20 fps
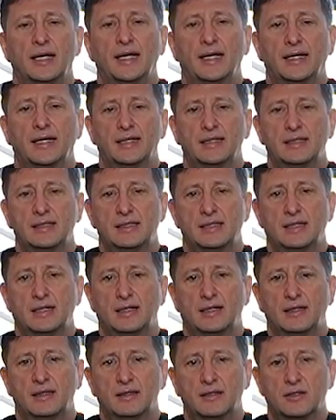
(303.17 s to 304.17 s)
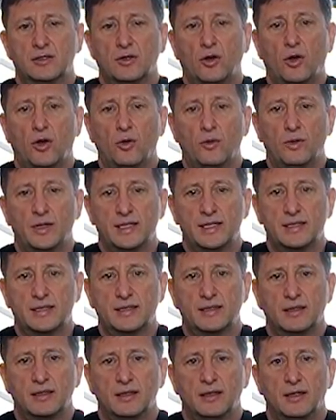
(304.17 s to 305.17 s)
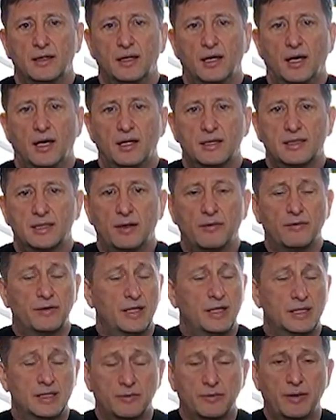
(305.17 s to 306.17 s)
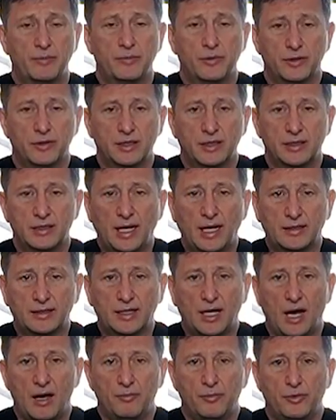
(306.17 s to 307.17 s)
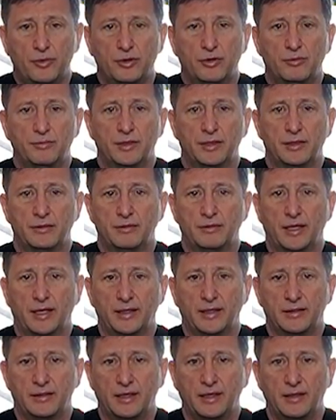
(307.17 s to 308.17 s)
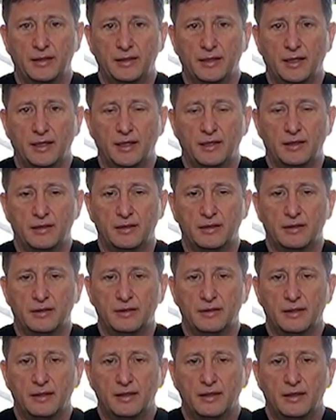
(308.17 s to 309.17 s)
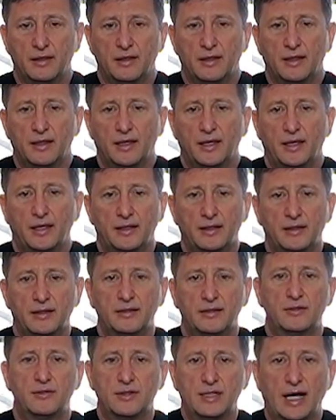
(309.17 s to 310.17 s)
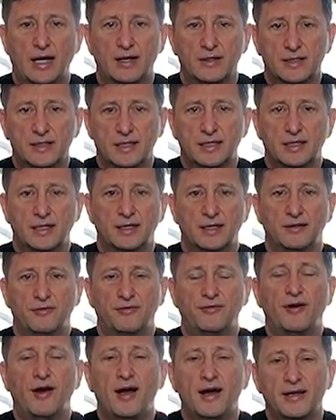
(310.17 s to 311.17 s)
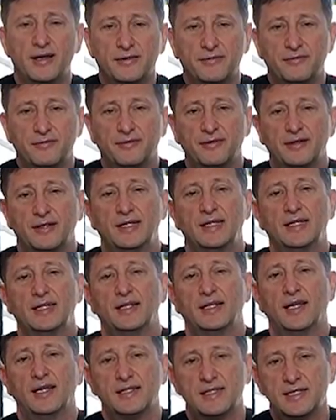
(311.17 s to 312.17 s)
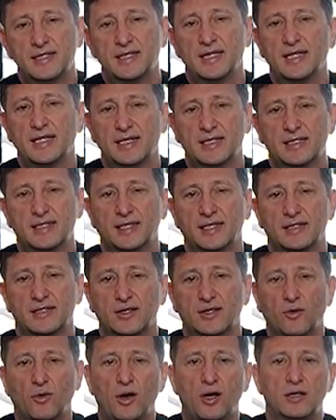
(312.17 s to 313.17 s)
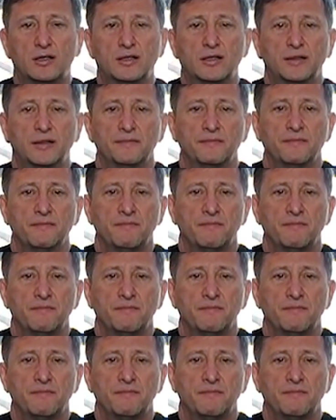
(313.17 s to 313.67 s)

And there's always some of these. I remember in the dot-com boom and in 2005 and 6 and so on,